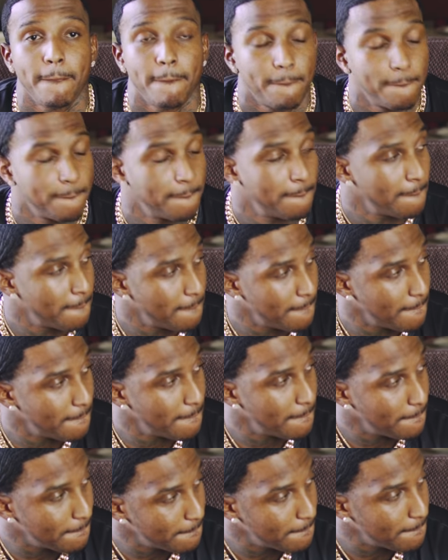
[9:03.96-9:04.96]

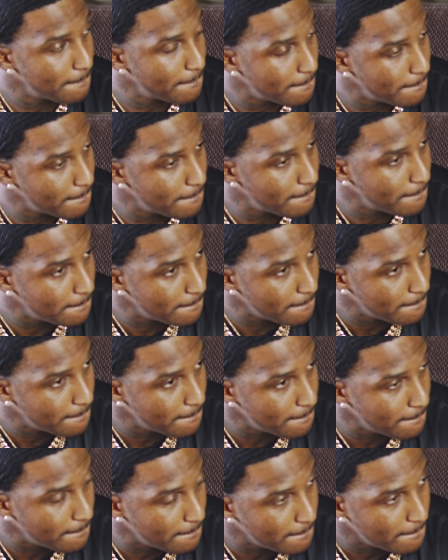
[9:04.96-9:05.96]

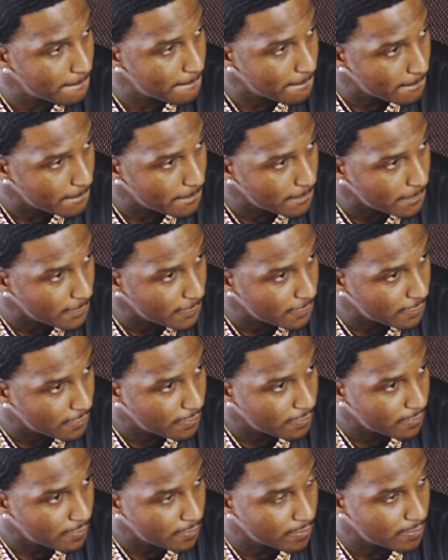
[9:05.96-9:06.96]

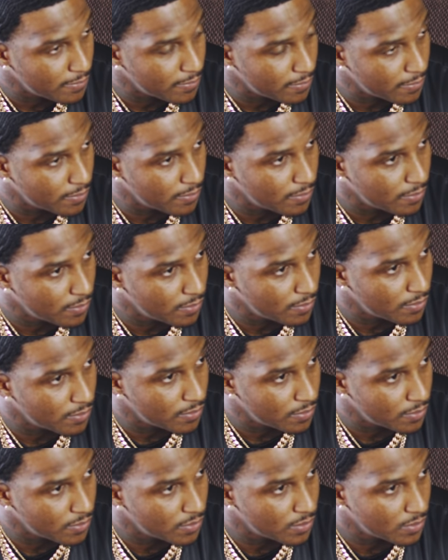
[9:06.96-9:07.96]

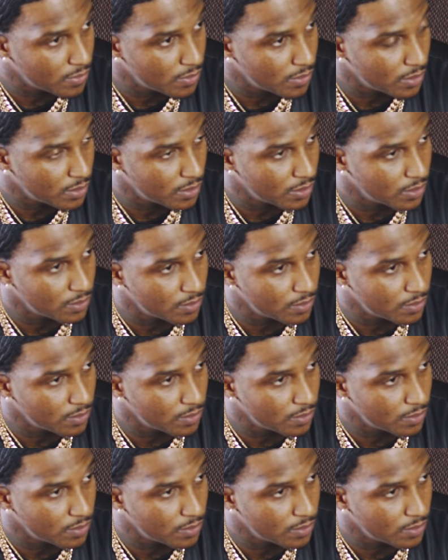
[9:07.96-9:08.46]
(not speaking)